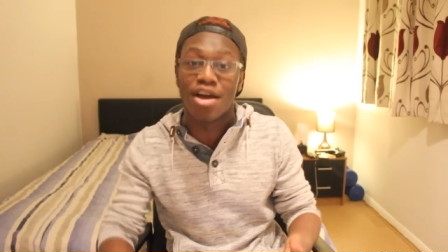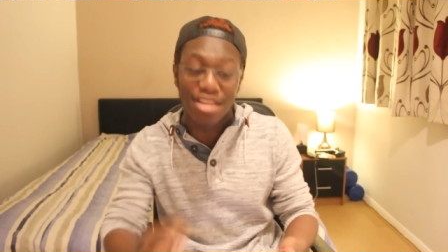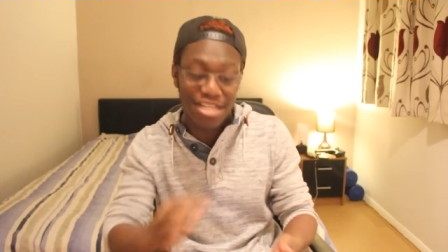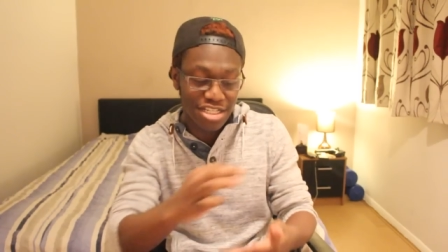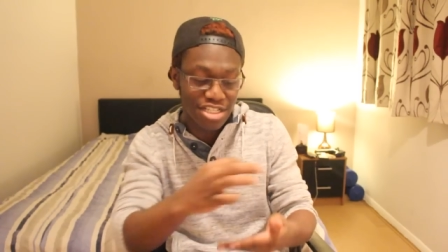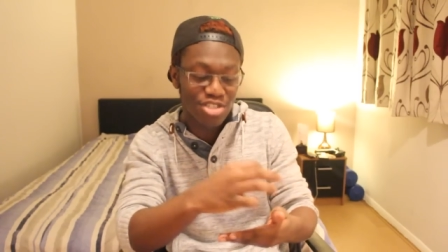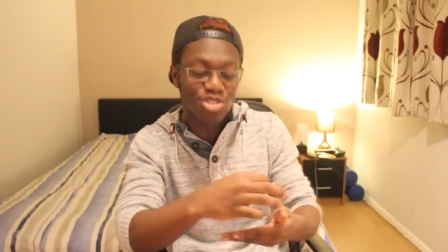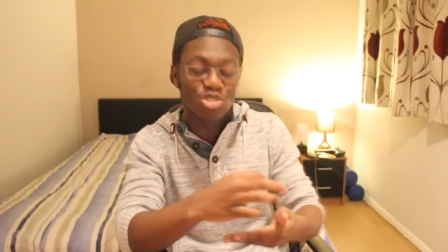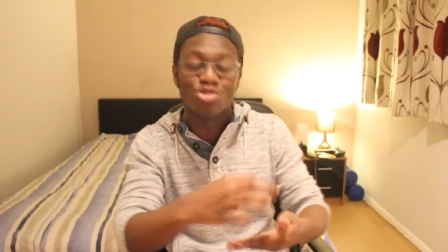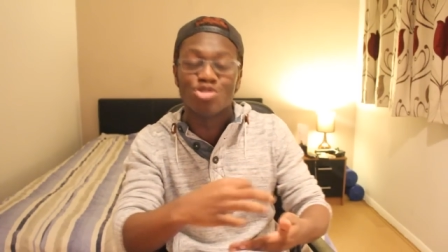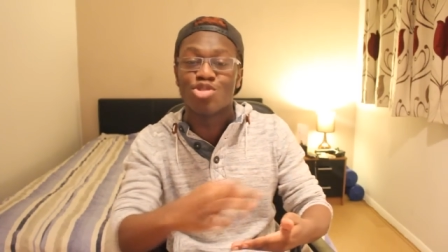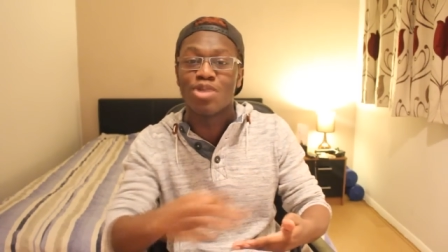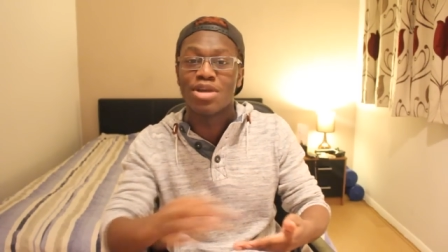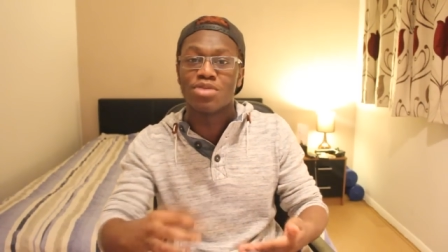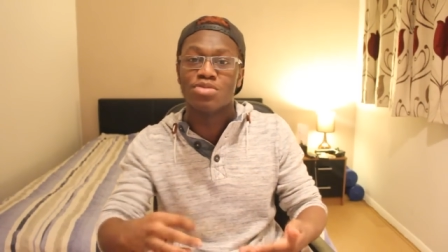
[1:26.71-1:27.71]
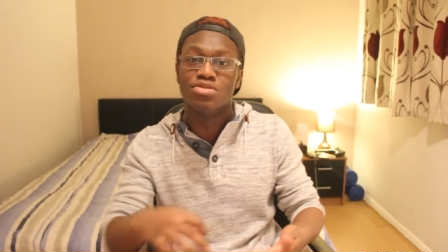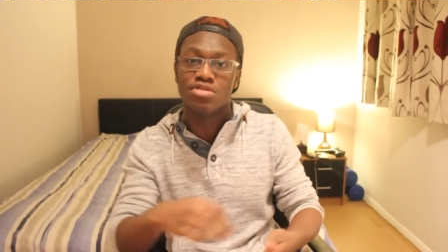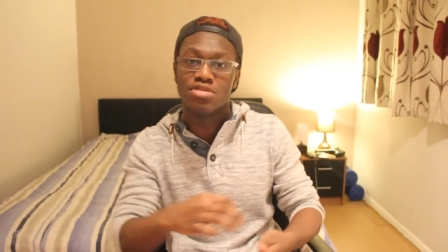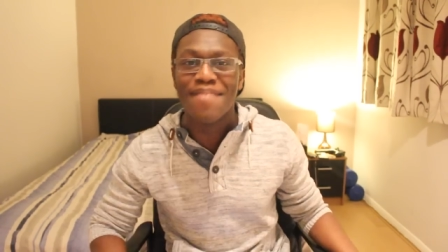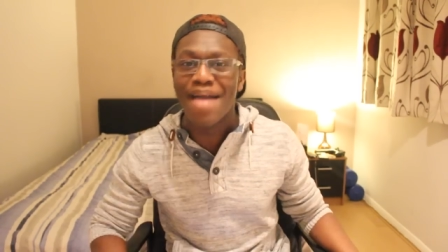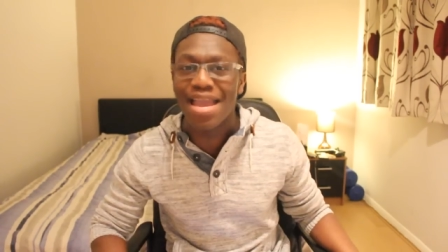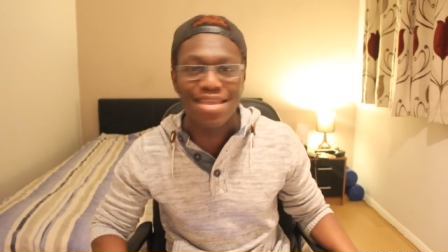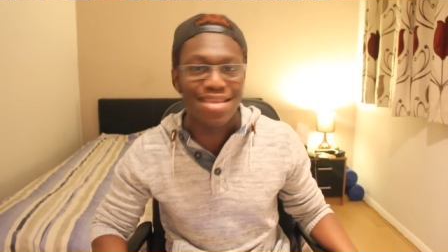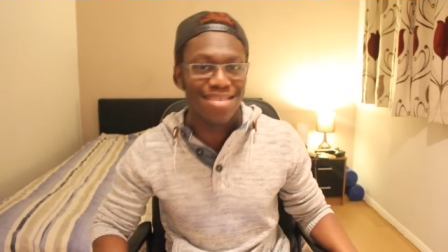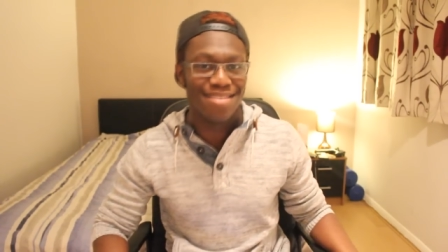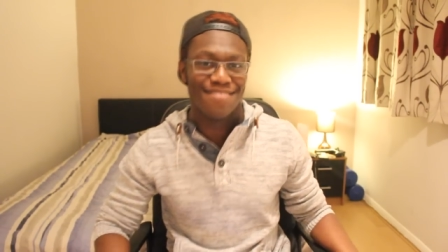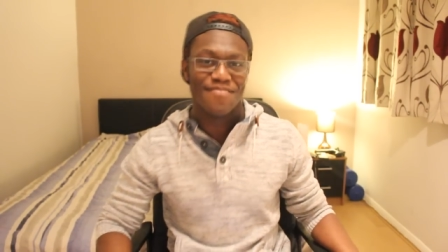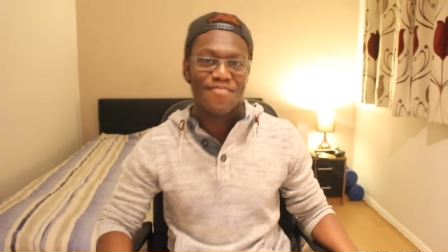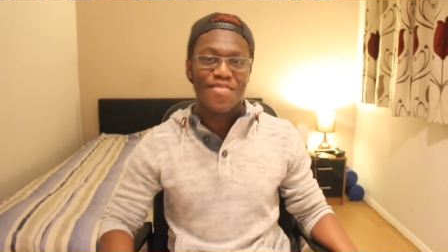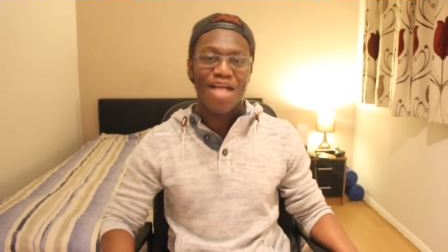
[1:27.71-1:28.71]
I literally just do squiggles.
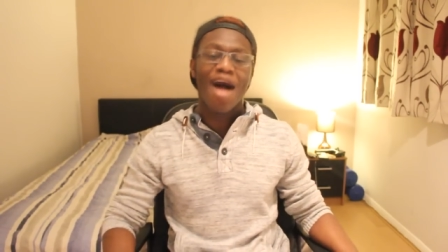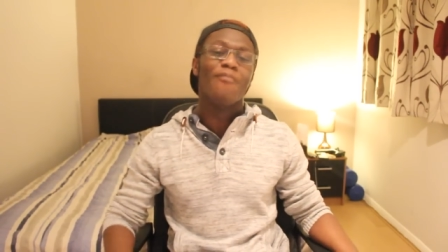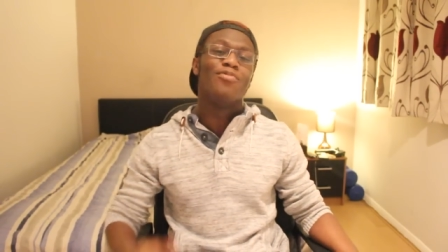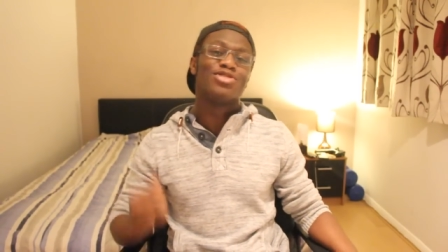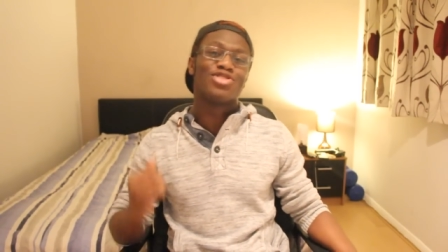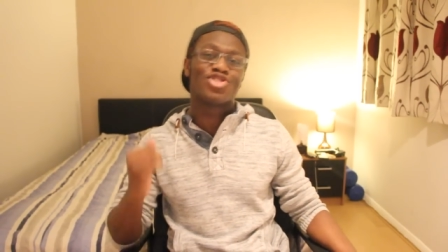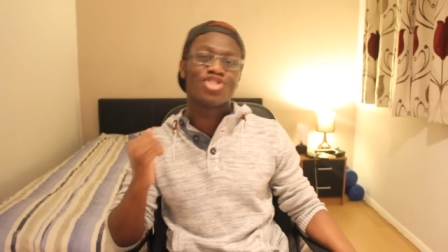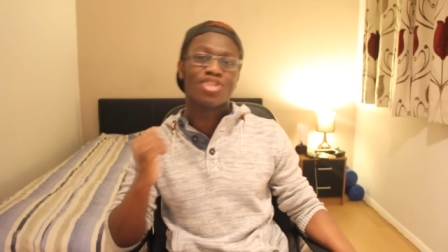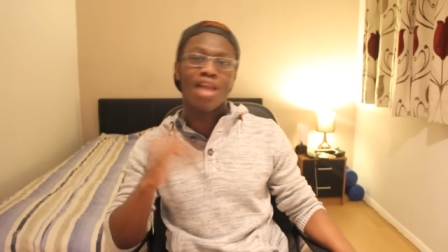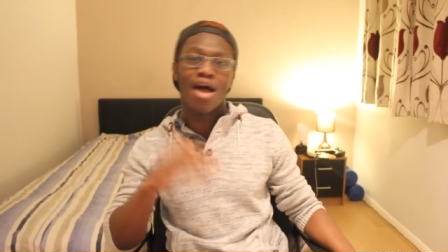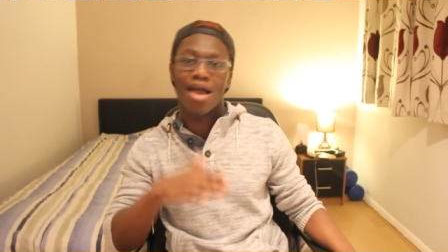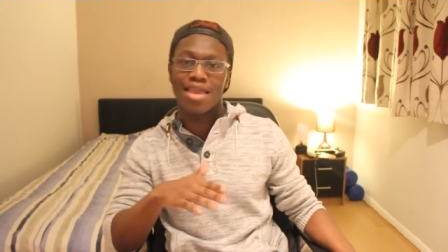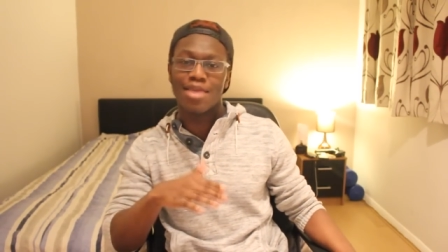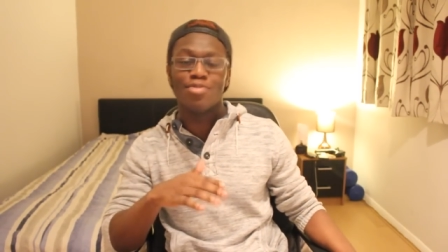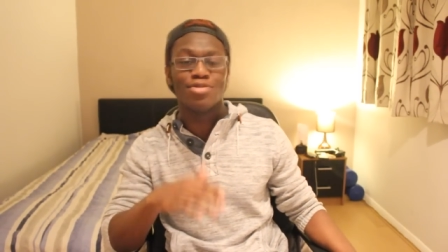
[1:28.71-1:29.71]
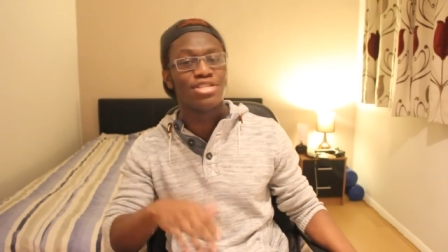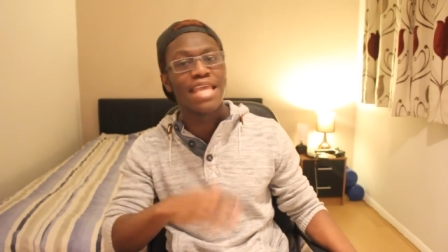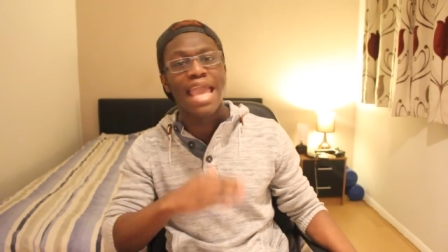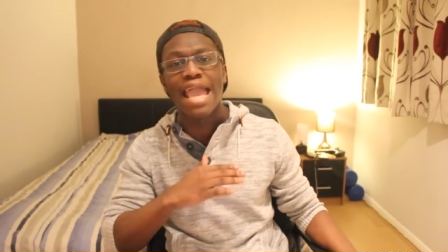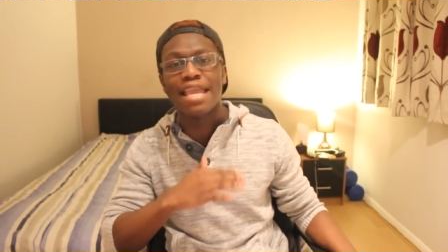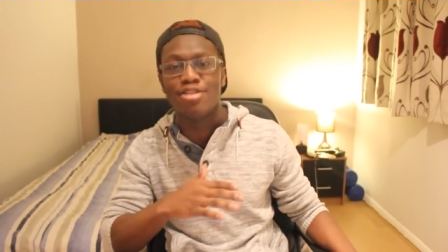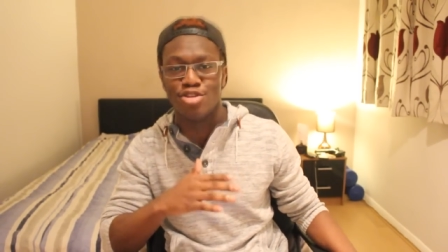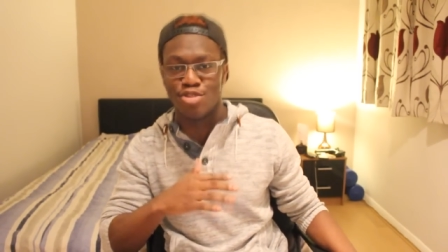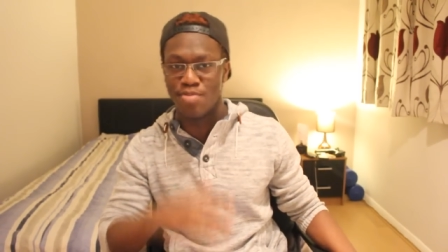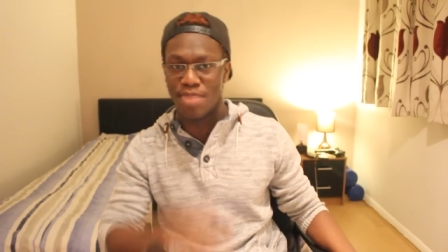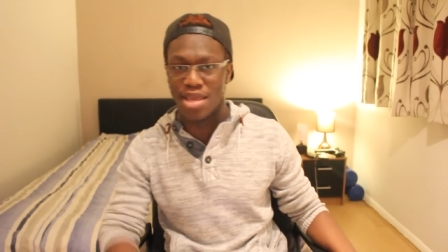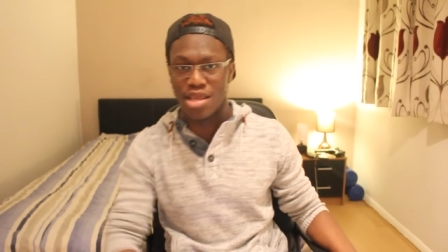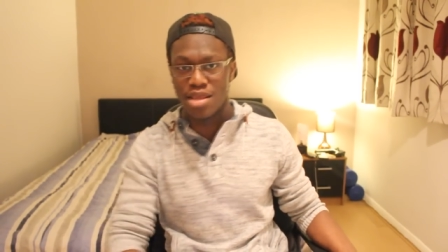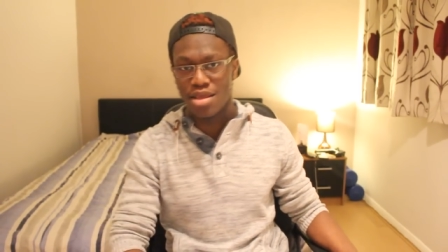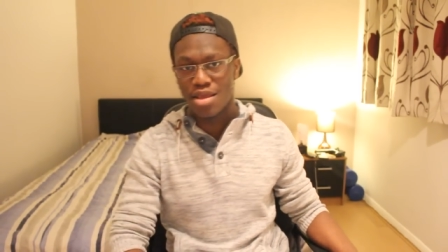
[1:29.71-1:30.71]
Mate, I was slime. She hated
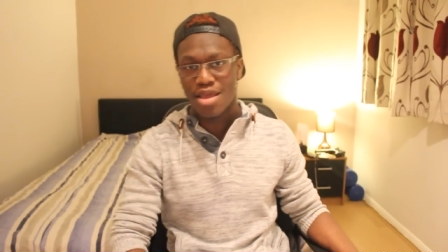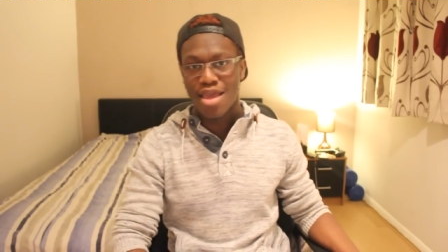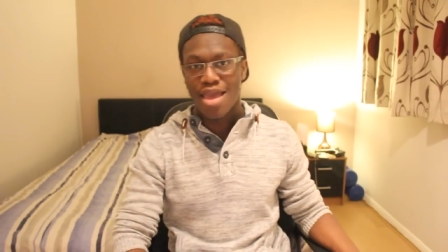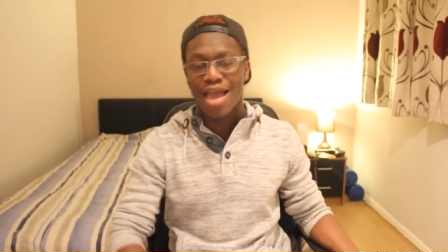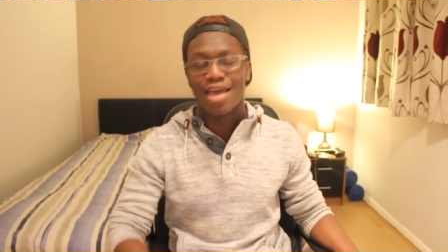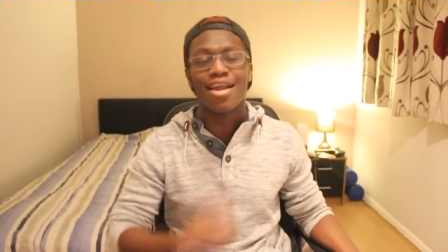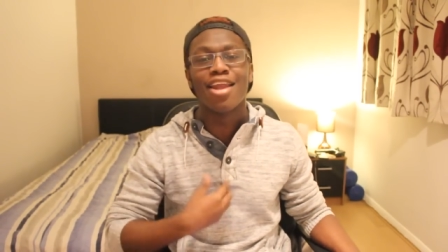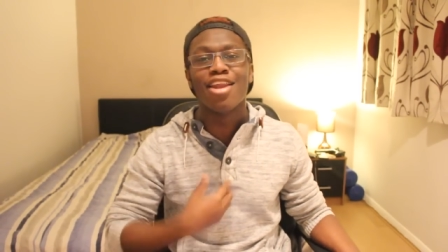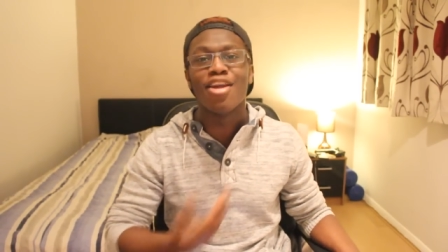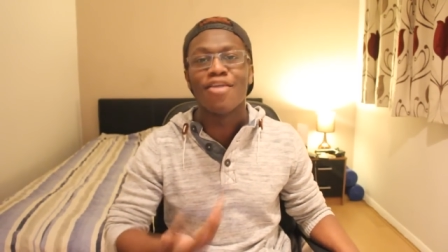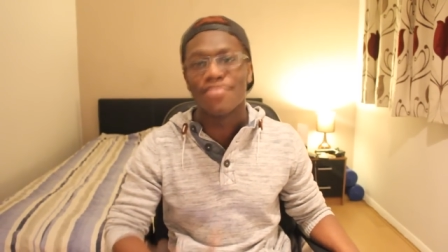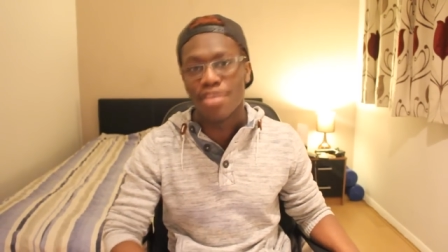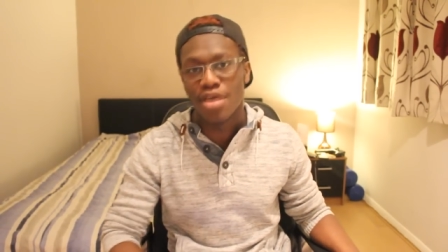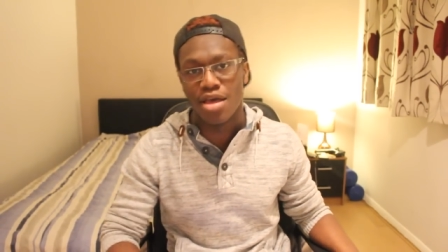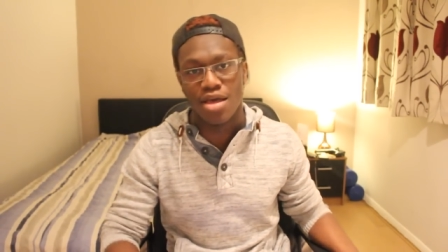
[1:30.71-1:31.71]
me. And I loved